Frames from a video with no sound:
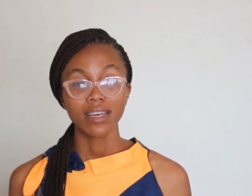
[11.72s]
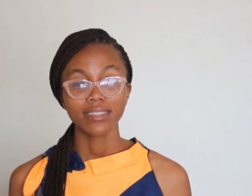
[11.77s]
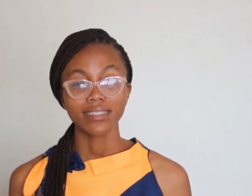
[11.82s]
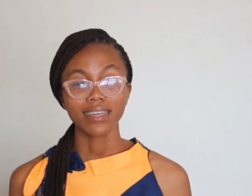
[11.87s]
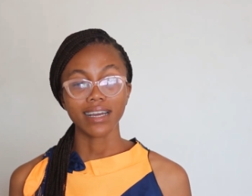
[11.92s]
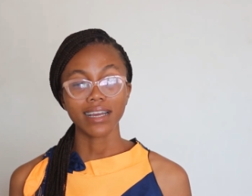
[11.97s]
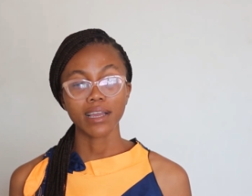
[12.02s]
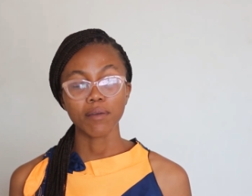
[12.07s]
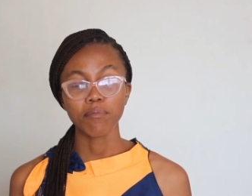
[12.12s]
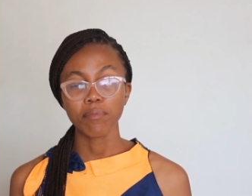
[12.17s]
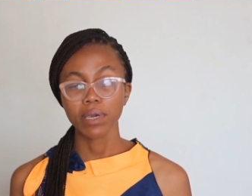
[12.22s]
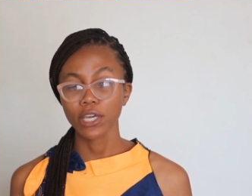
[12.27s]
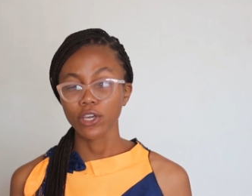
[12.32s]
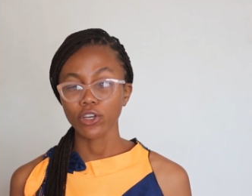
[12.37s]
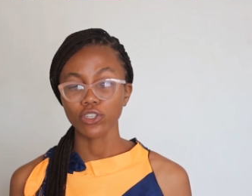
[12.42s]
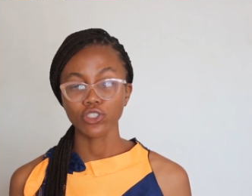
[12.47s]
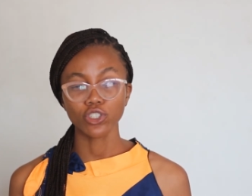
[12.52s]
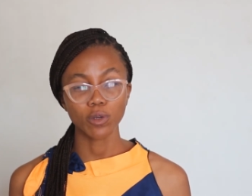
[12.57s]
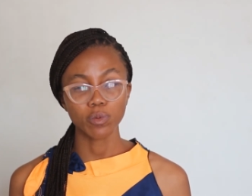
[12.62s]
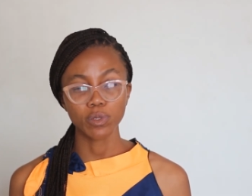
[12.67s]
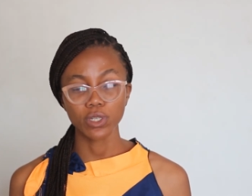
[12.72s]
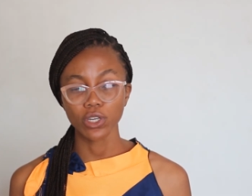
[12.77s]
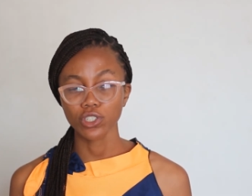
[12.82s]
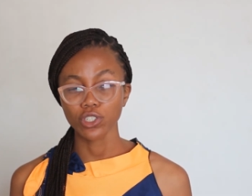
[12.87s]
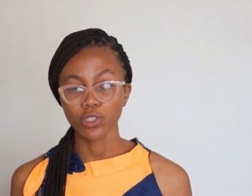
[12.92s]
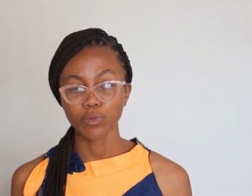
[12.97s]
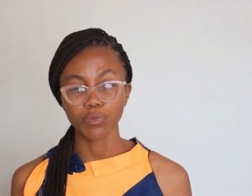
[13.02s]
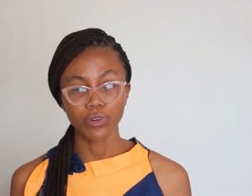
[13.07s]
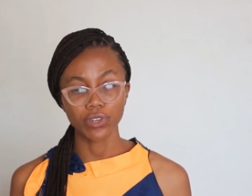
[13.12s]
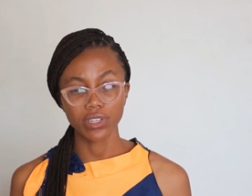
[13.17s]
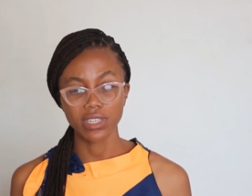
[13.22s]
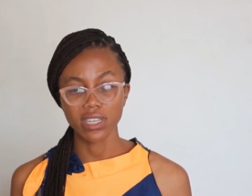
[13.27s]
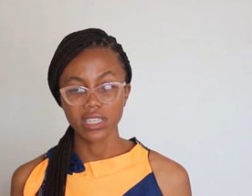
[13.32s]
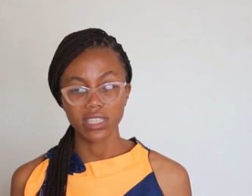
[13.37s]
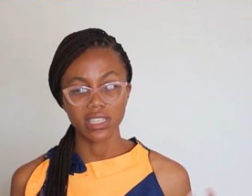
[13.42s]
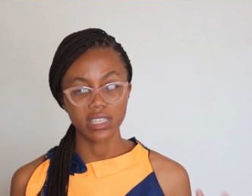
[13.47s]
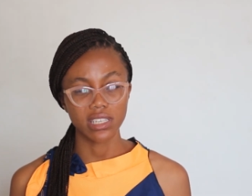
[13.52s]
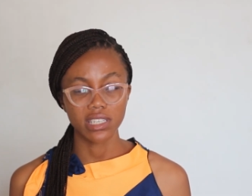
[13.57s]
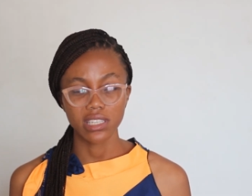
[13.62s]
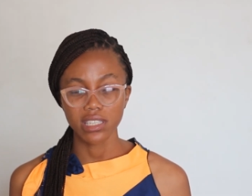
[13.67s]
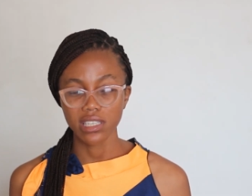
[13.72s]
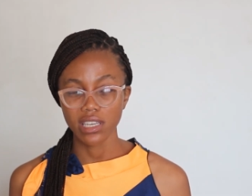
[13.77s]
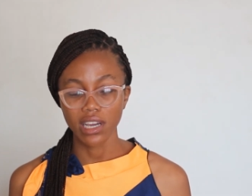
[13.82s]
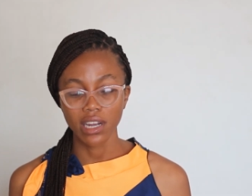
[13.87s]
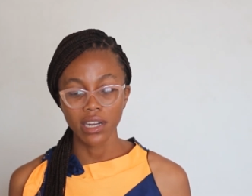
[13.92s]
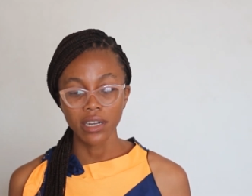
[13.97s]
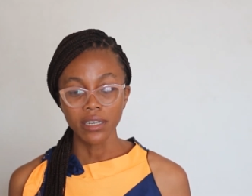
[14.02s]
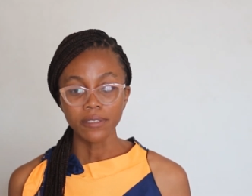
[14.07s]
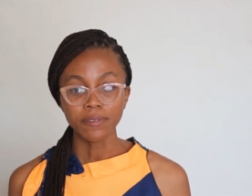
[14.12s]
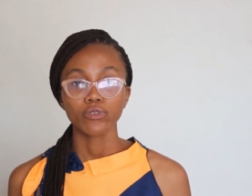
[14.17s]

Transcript: that can make your job searching process easier.